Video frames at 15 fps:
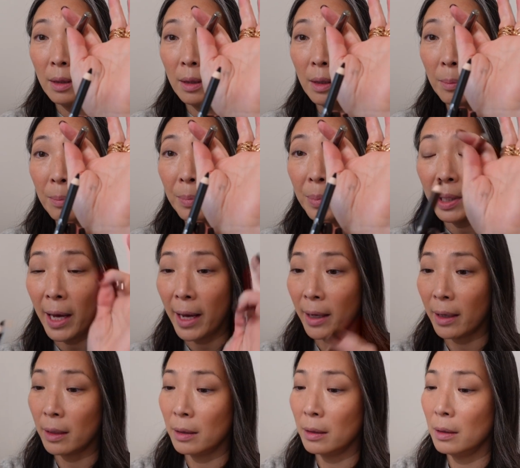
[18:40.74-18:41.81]
the
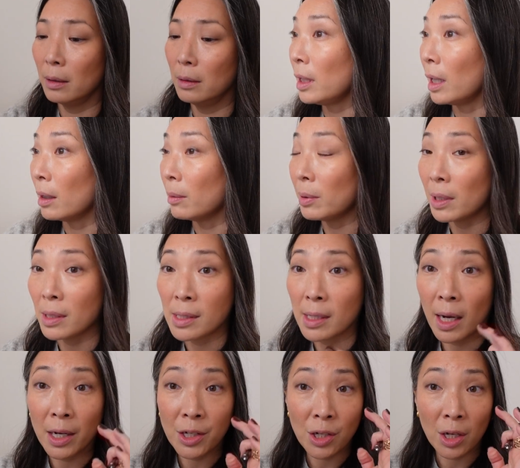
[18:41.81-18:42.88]
black. Yeah, because the
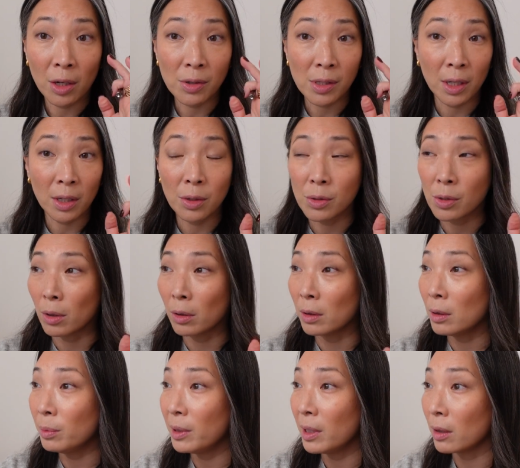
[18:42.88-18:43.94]
eyeshadows I used are a
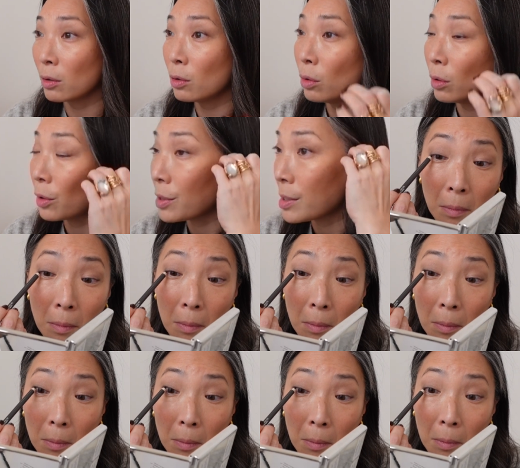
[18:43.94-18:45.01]
little bit on the cooler
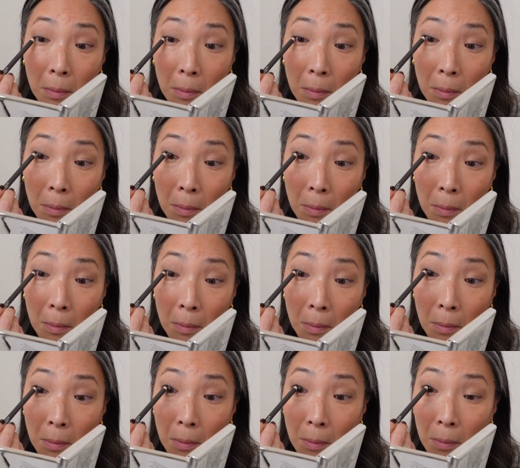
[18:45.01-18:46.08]
side. So yeah, I'm gonna go
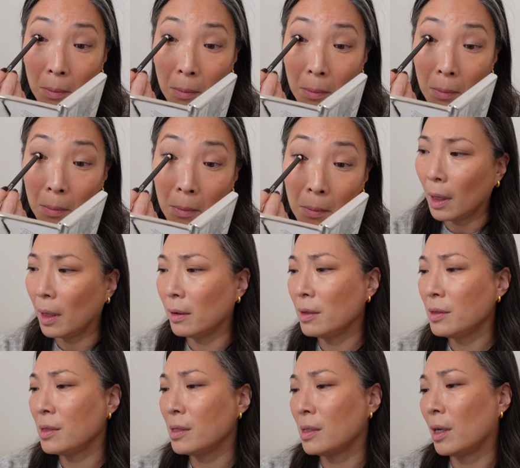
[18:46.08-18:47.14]
for Raven today. And
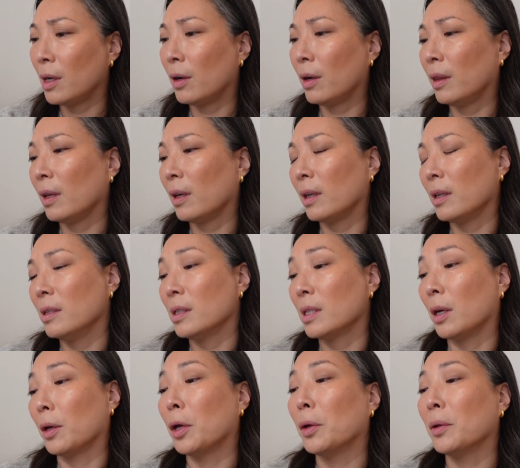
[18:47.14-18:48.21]
this is their, I think I didn't
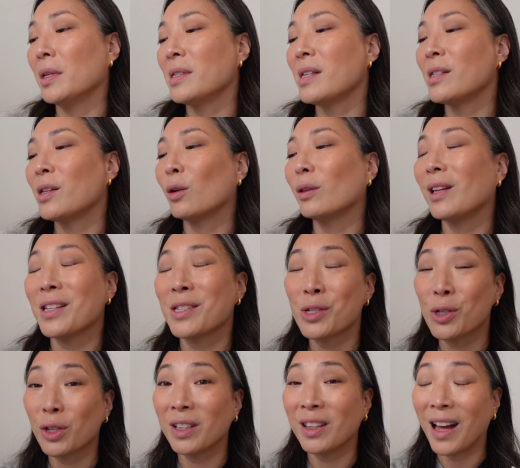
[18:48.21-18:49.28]
tell you, this is their
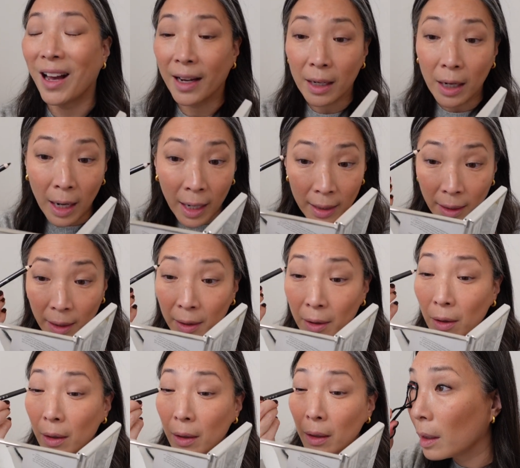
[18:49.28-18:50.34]
Luster Glide
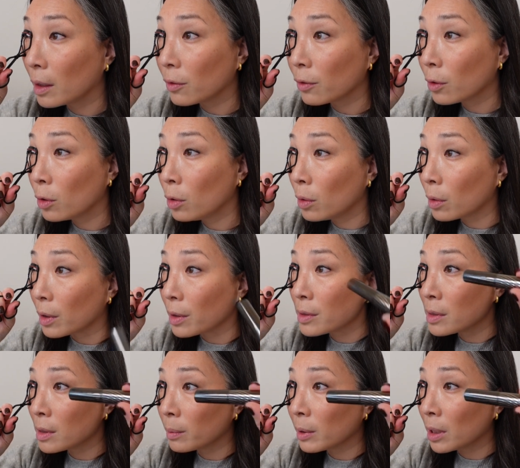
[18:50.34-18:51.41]
eyeliner. And of
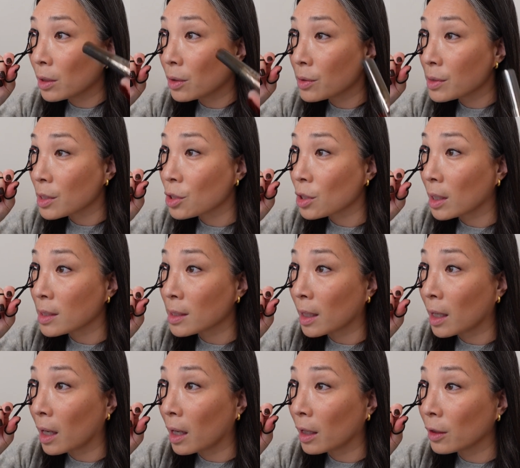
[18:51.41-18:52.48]
course, I'm gonna use the
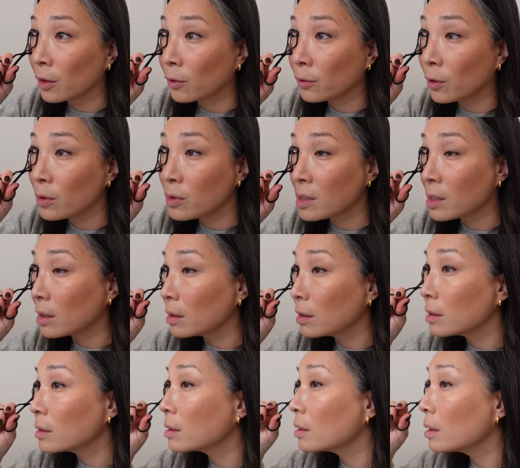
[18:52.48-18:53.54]
Chantecaille Faux
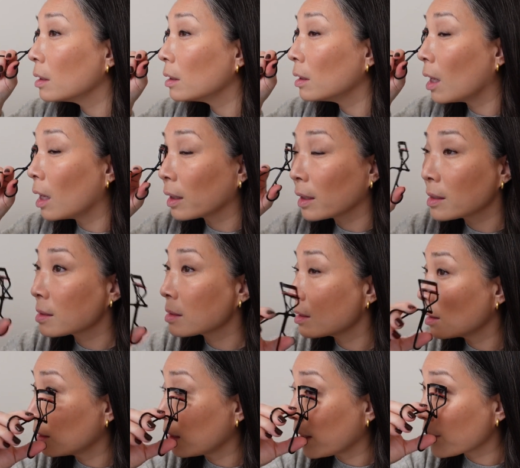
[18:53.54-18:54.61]
Seals
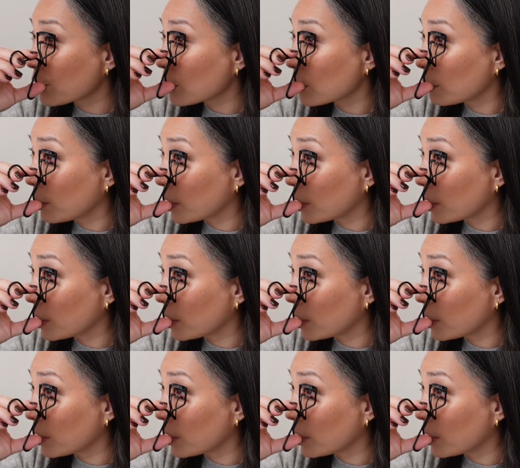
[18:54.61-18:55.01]
Longest Lash